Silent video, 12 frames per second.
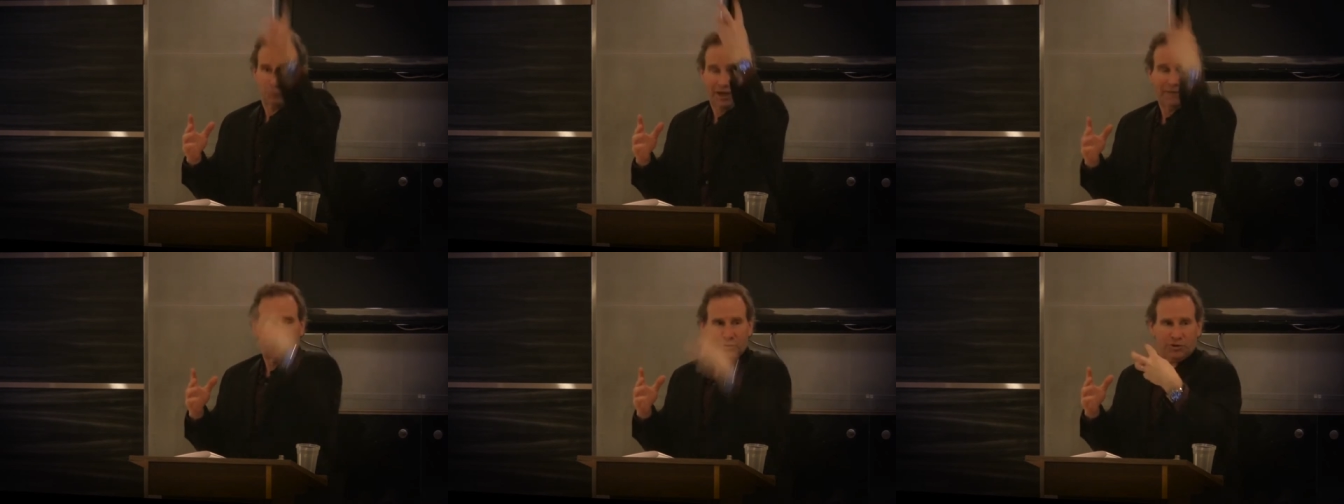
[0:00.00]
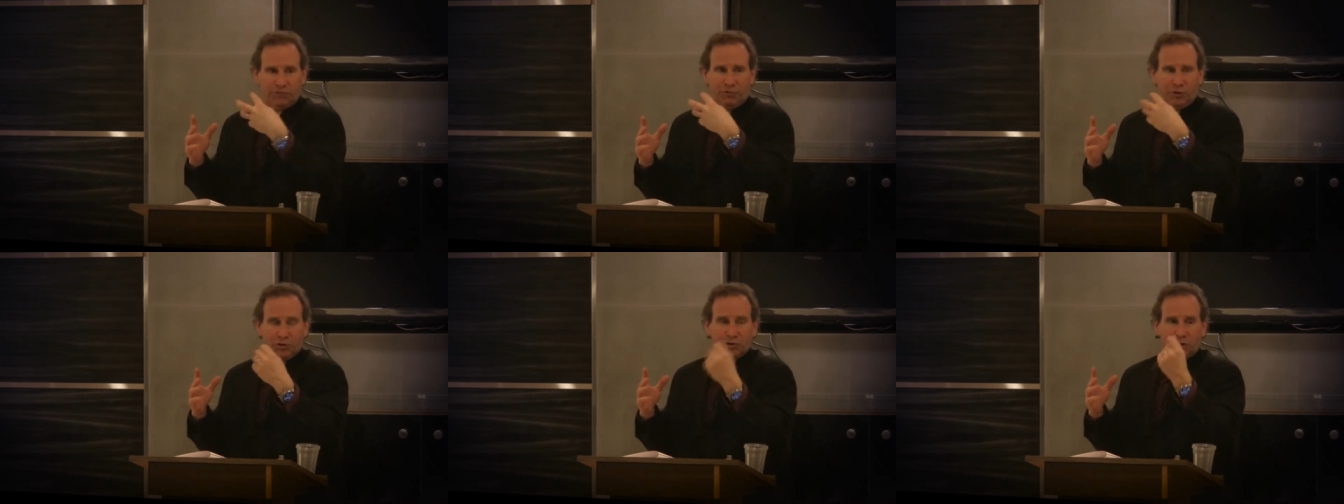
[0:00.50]
to write music
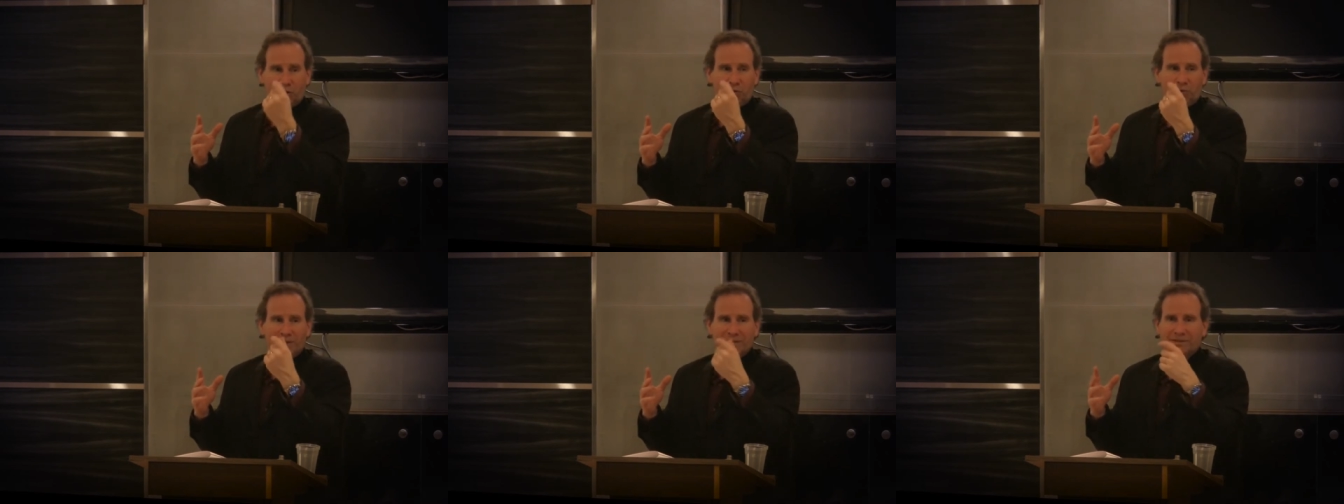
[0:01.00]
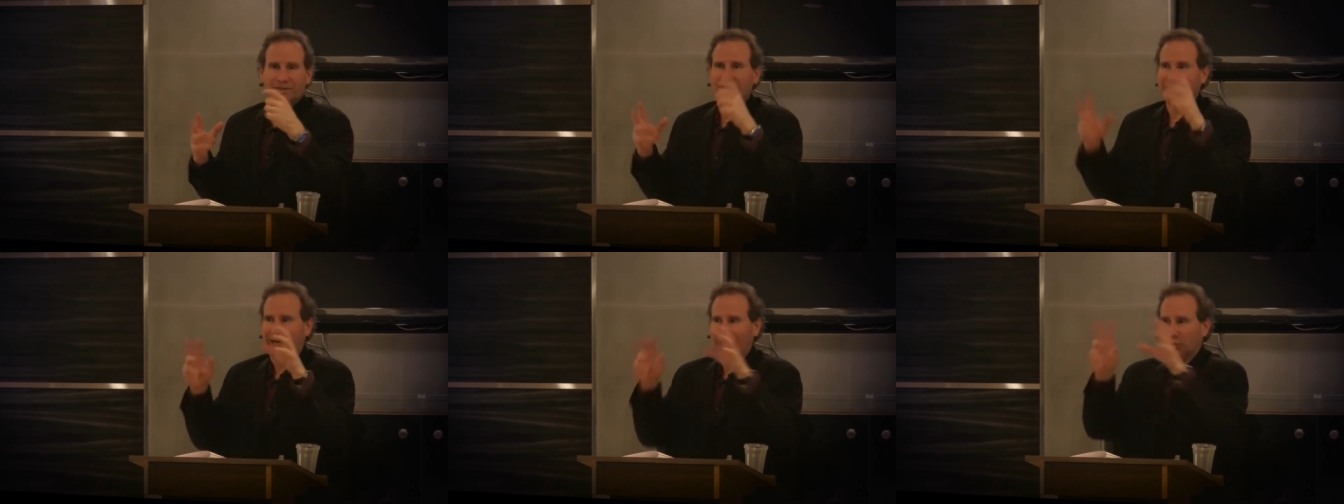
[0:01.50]
for your show, he's,
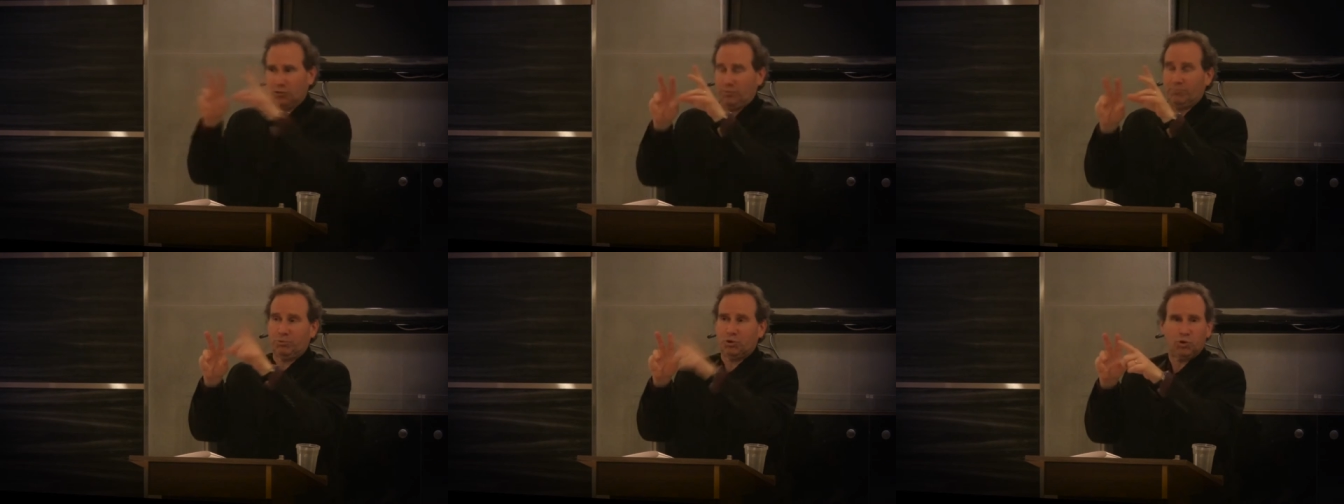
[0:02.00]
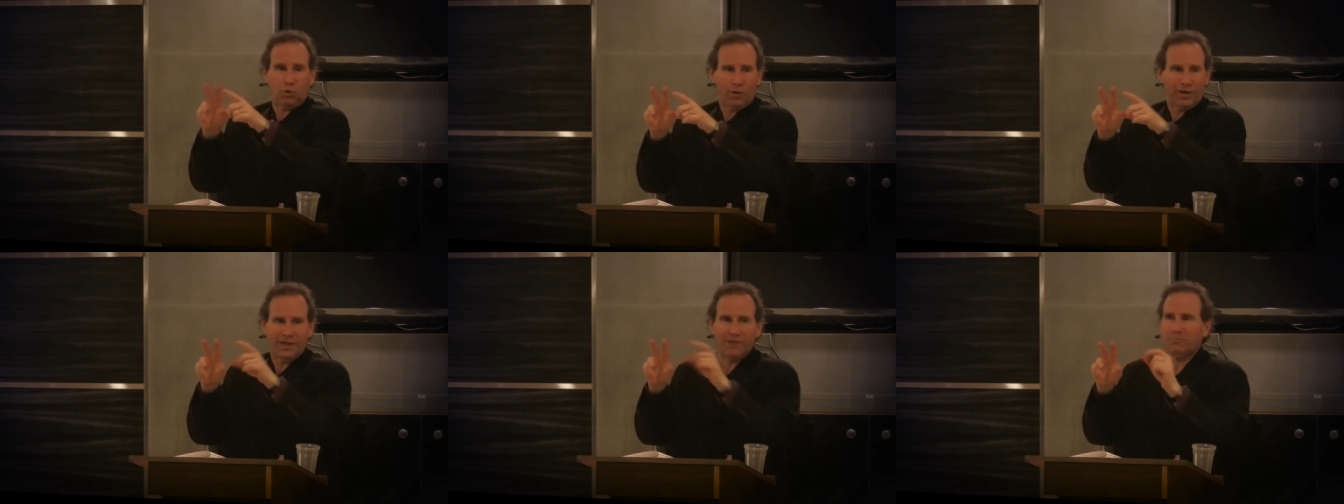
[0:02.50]
he's not your
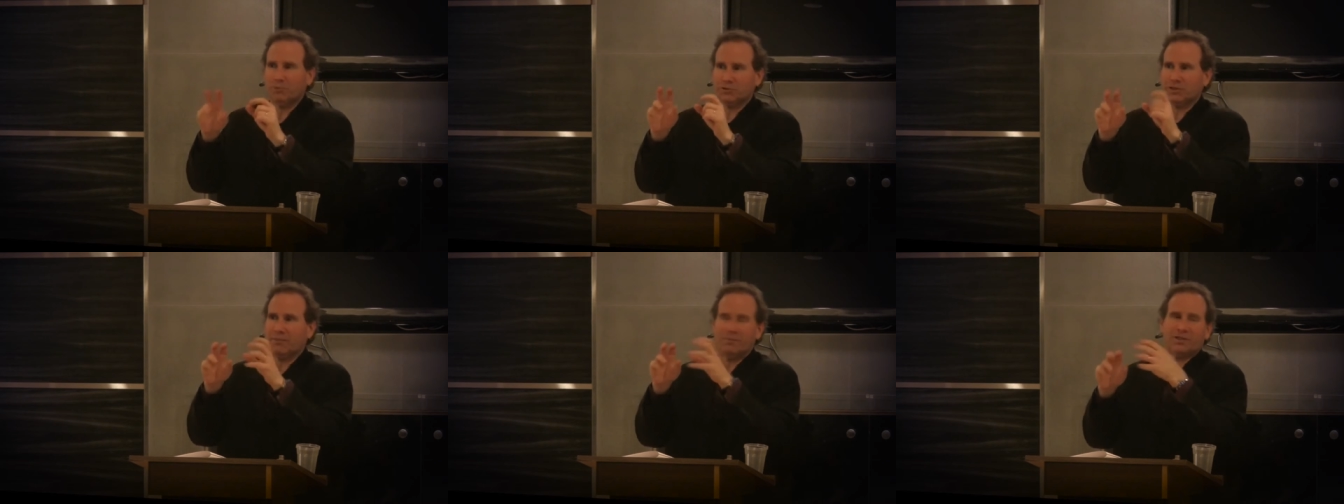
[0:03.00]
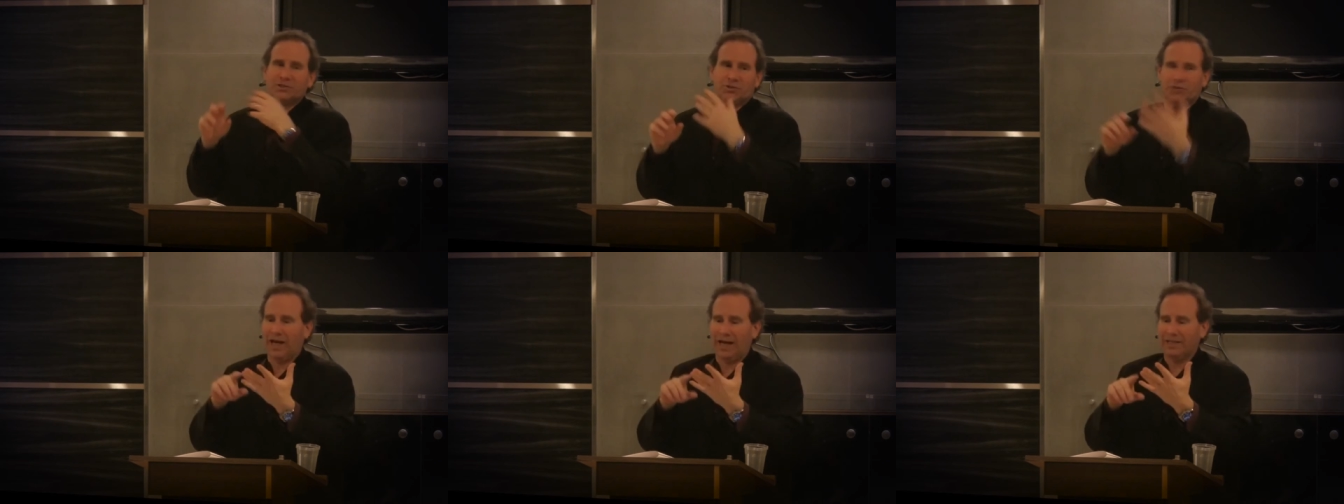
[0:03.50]
employee, per se, because
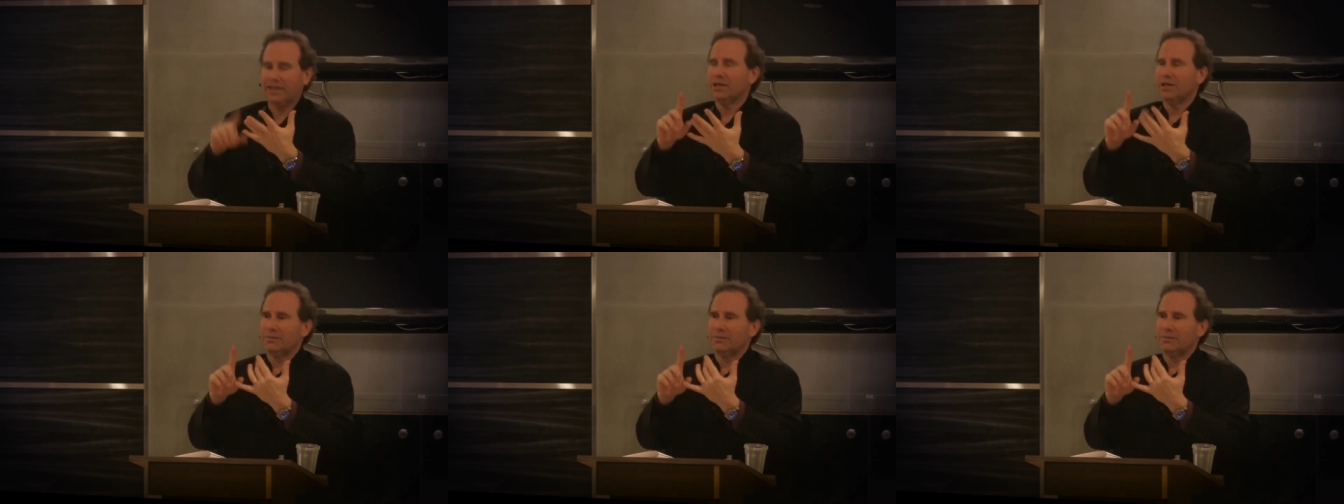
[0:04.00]
you're not